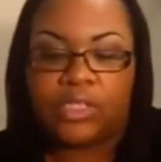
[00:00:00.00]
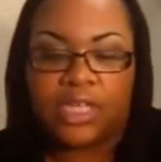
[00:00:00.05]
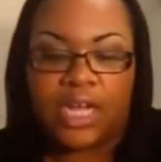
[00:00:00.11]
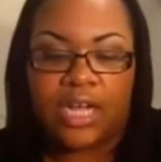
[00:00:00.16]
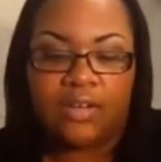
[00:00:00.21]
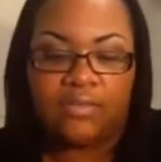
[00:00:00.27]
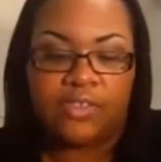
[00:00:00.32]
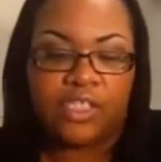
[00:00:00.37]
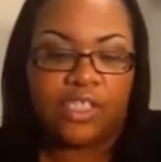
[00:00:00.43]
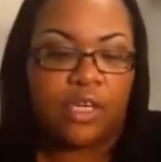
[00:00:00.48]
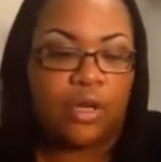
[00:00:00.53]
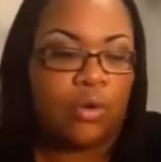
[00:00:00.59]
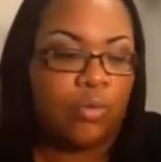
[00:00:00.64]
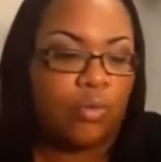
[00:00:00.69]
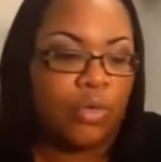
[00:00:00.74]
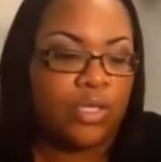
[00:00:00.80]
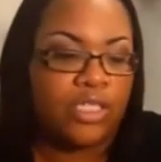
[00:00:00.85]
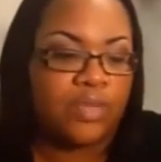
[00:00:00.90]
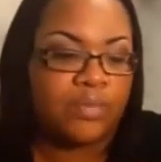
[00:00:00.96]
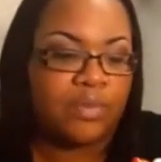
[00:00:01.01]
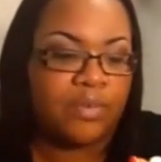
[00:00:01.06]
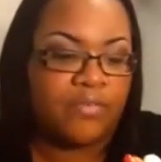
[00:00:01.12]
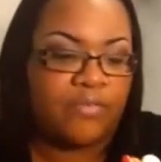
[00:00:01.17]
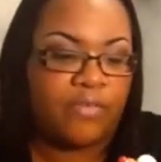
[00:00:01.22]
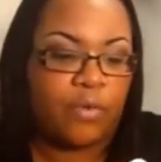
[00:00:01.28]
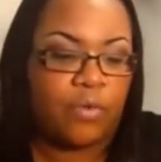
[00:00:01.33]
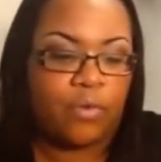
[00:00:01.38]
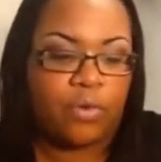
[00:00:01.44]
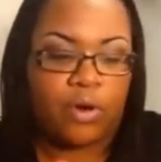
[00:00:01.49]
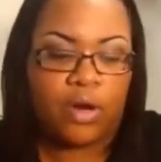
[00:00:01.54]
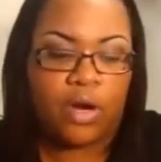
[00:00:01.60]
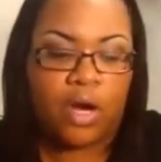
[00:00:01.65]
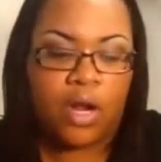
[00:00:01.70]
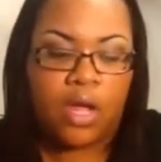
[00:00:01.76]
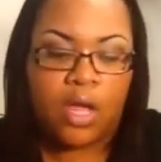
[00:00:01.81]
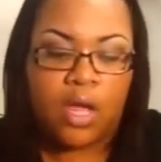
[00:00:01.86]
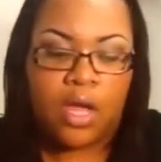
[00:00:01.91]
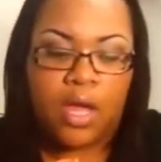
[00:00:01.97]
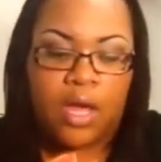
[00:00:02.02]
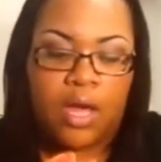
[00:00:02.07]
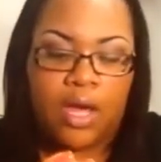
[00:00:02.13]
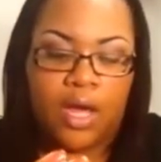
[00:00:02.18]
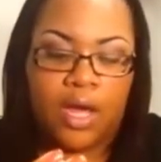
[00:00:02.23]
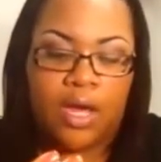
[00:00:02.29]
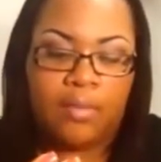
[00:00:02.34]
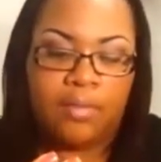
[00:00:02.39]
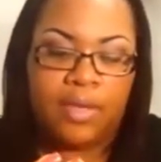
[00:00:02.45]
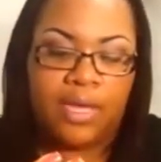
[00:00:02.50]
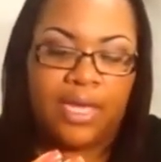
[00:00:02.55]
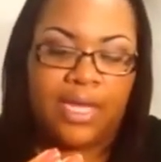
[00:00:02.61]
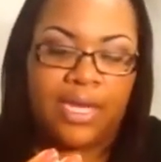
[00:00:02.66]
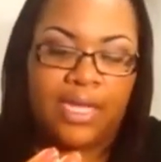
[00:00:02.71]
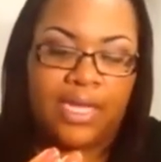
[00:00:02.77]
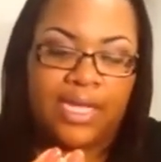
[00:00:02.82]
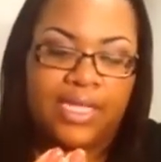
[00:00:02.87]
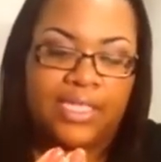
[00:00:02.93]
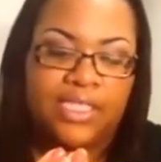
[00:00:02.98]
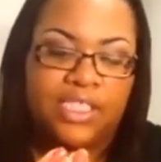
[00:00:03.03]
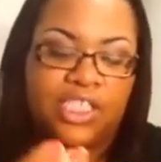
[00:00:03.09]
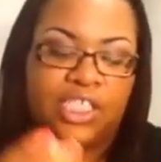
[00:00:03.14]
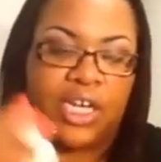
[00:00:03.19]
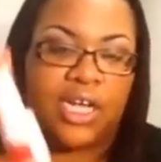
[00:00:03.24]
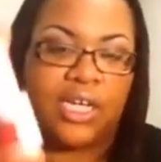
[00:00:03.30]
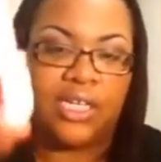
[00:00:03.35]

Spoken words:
which I have shown once before, it is